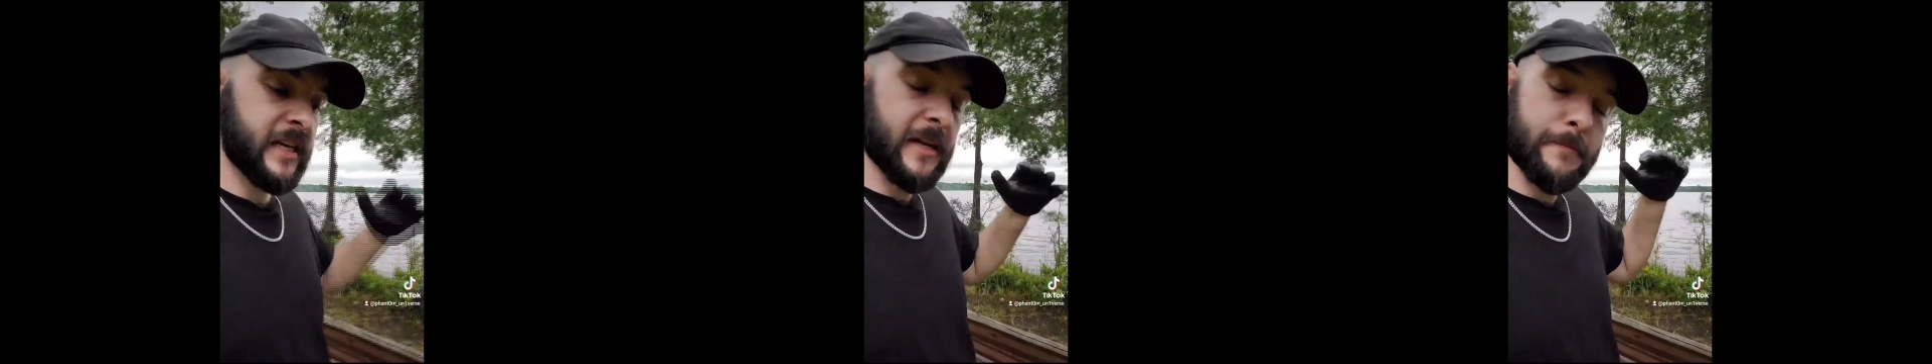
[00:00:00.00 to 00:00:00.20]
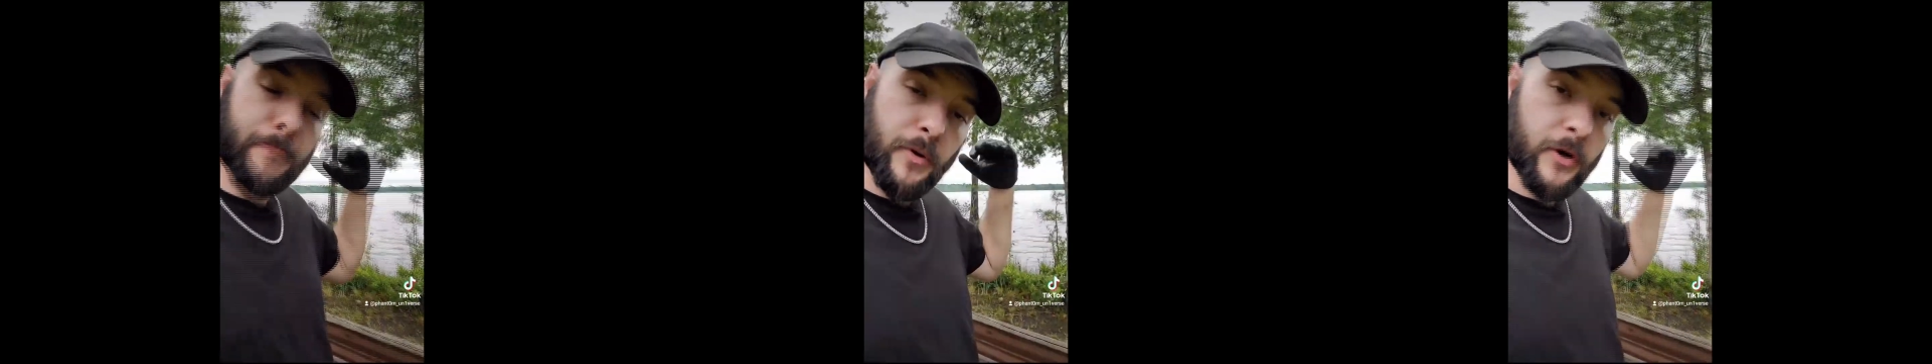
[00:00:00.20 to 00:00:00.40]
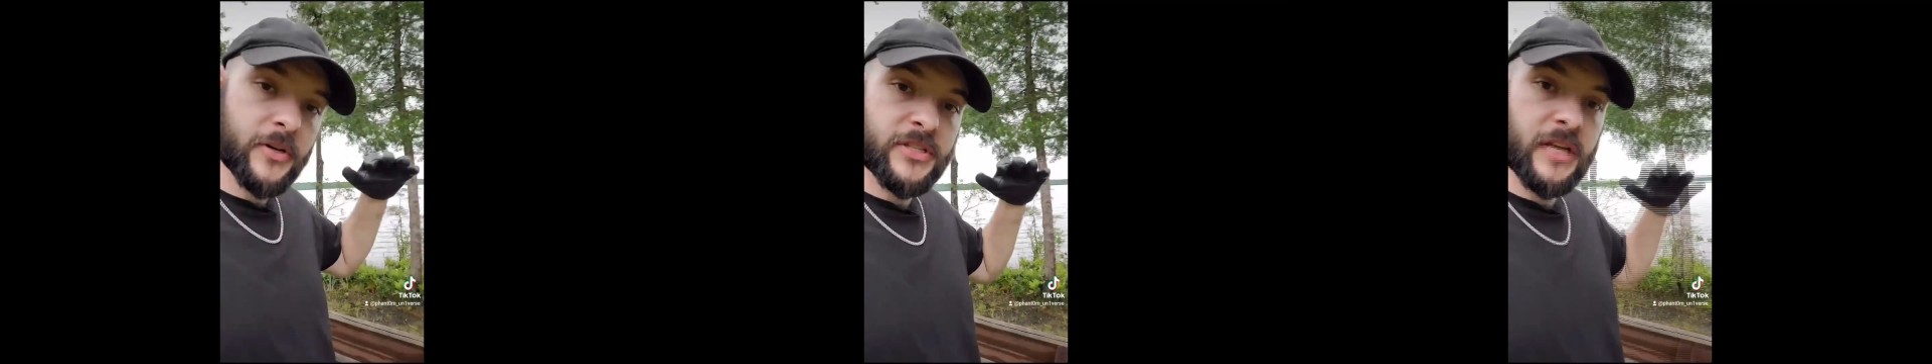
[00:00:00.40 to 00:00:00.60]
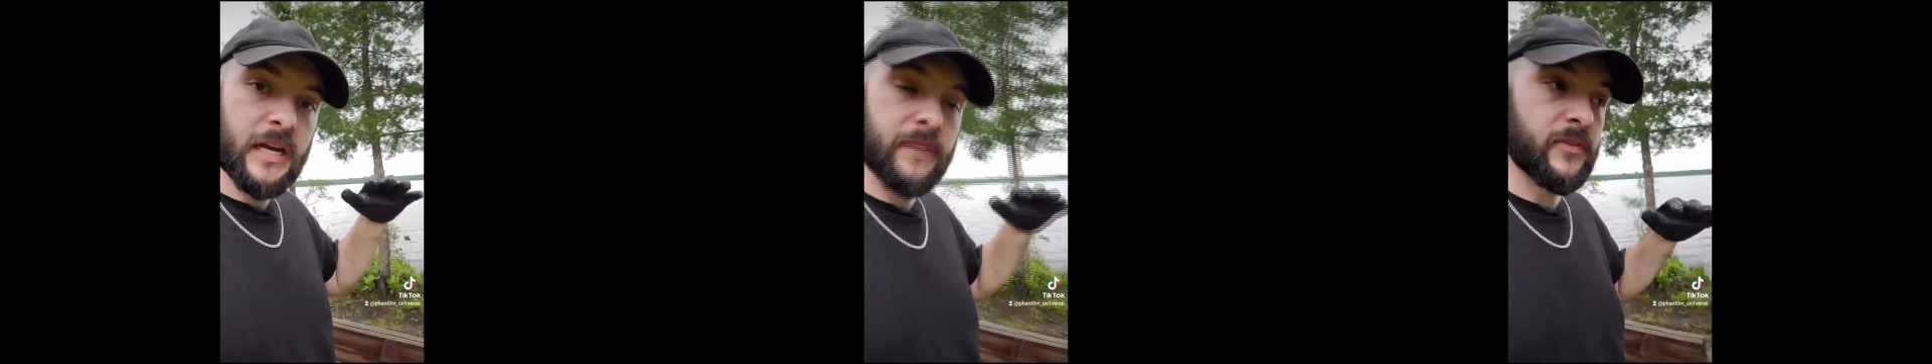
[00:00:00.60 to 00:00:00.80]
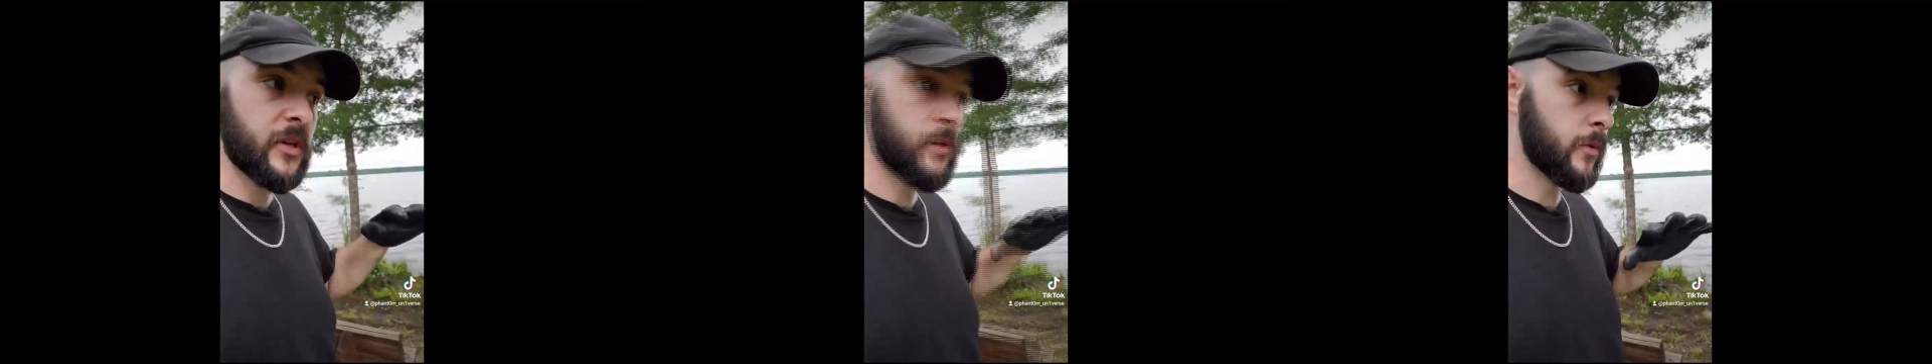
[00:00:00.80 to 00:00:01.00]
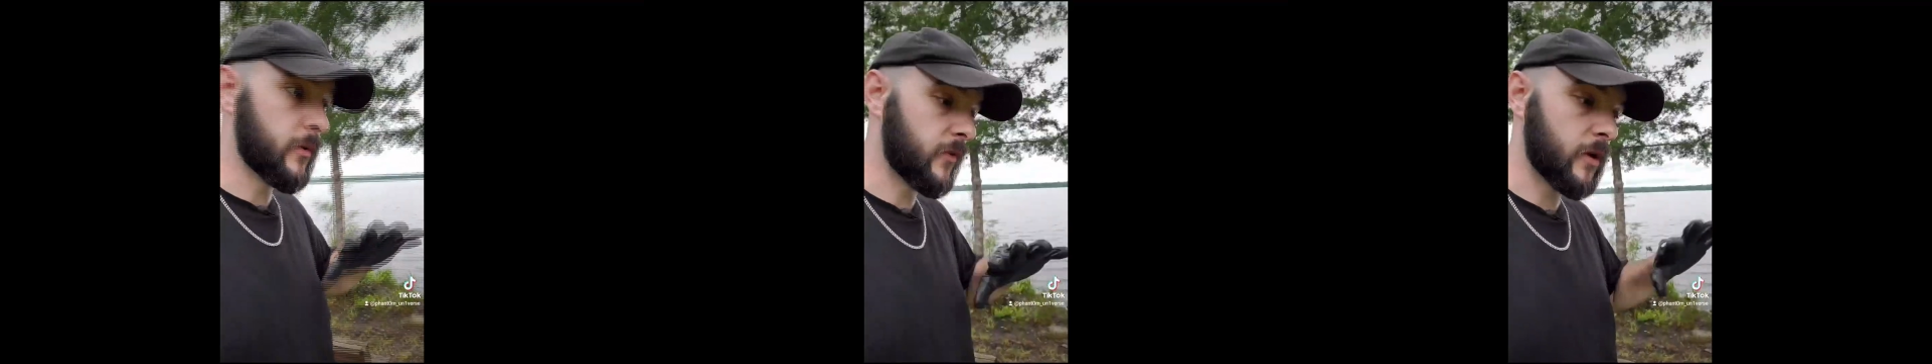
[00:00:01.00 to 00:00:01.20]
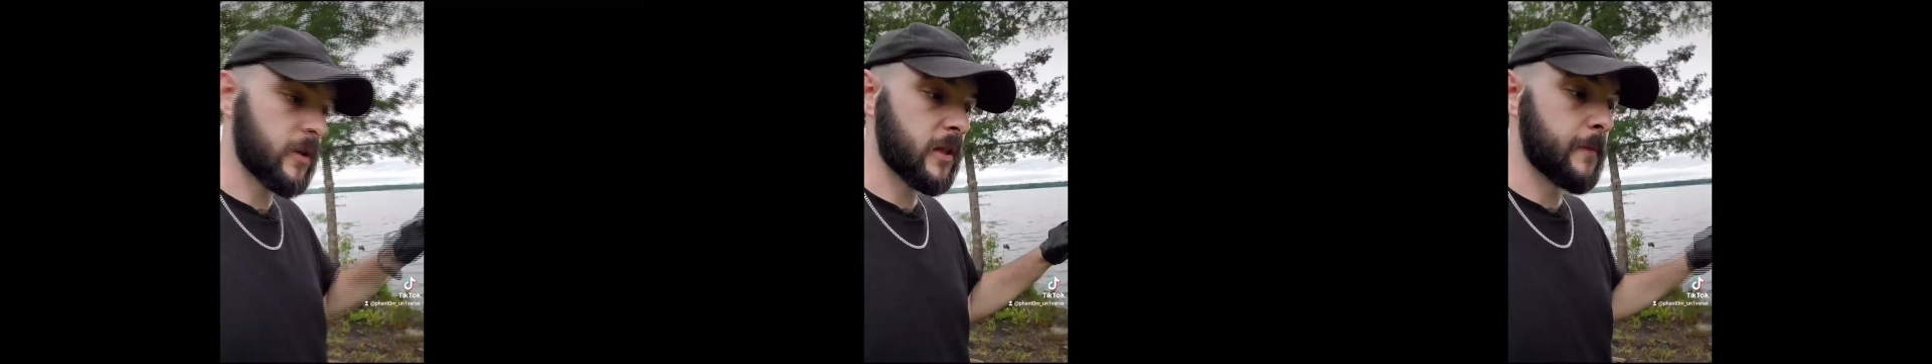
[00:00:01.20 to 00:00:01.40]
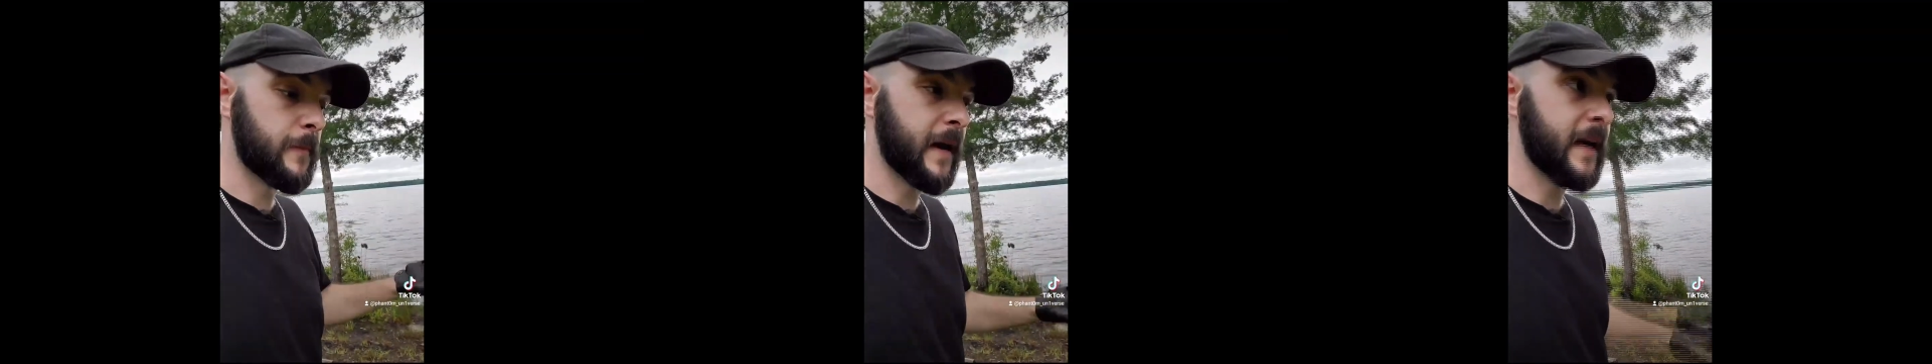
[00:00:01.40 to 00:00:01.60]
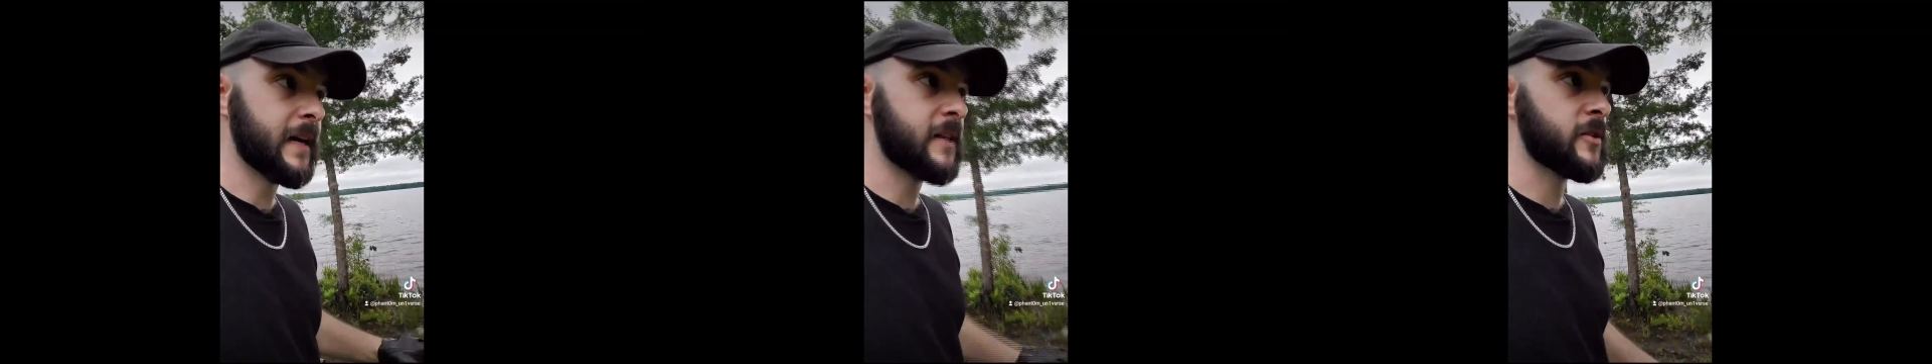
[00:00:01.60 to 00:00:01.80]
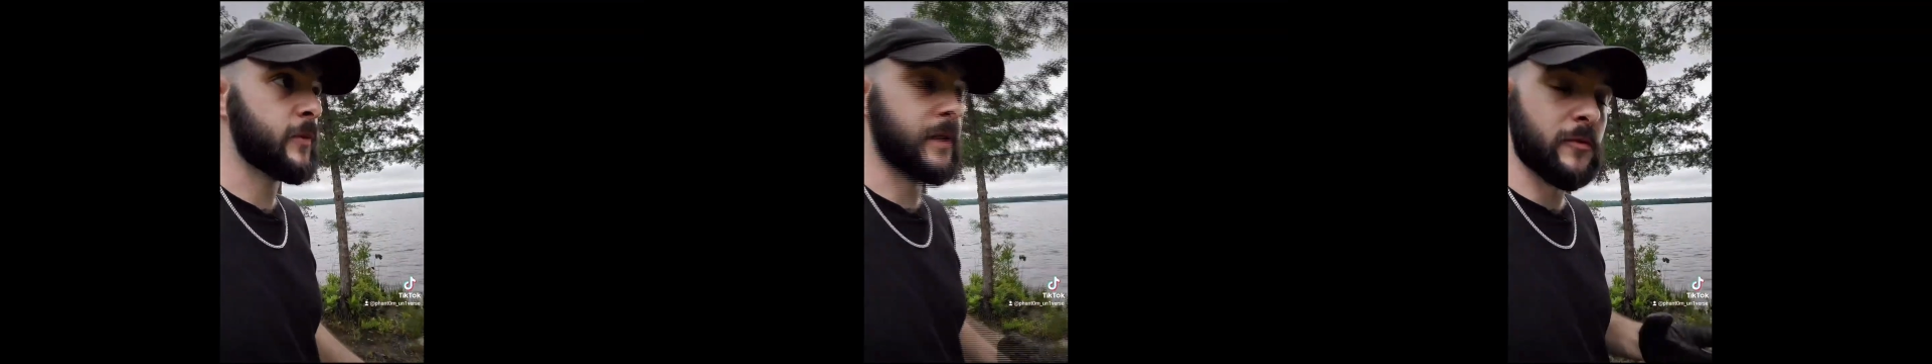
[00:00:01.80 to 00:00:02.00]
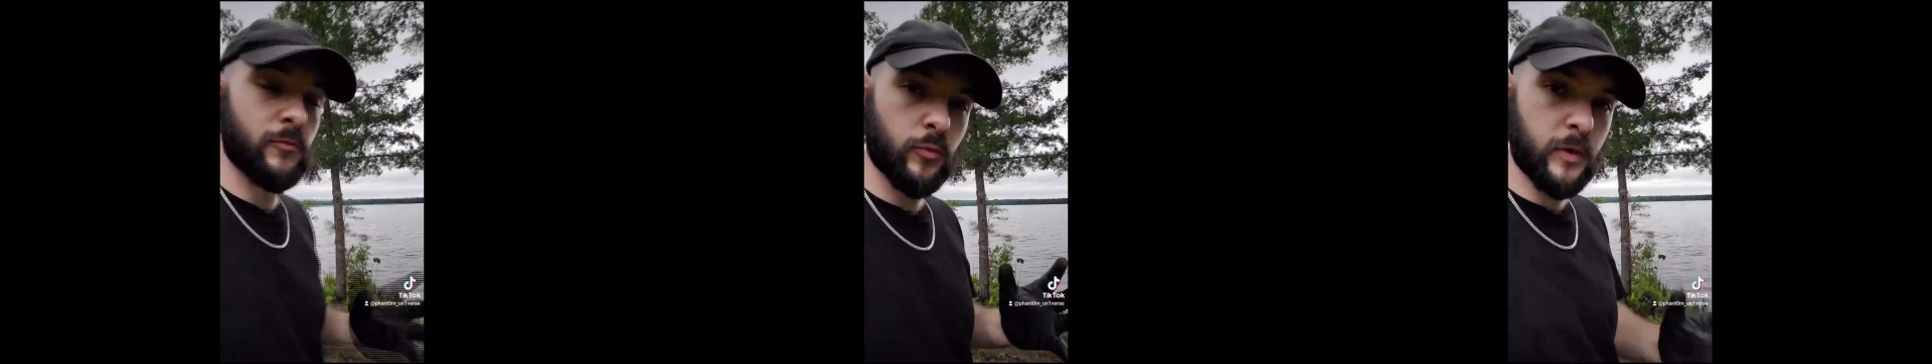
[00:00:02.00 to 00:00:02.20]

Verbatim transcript: and actually get a bird's eye view of all the bays